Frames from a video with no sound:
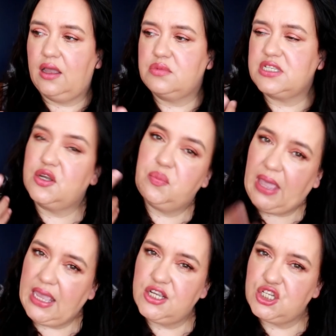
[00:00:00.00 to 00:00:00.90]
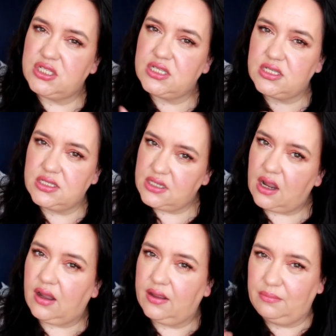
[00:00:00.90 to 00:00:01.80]
So patience and
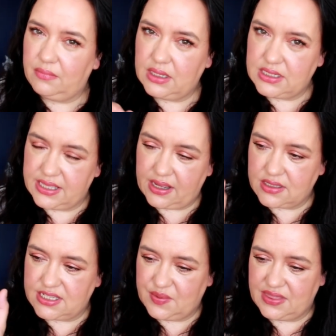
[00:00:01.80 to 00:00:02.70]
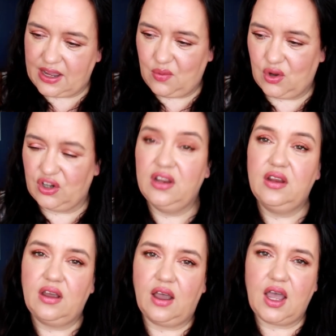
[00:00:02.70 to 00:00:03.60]
time is the answer with that one.
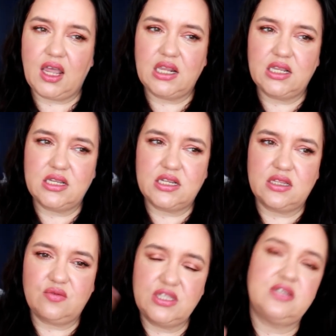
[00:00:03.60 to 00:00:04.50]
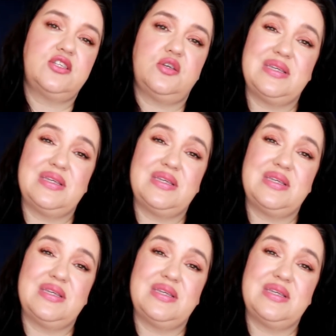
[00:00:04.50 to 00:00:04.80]
And the results on my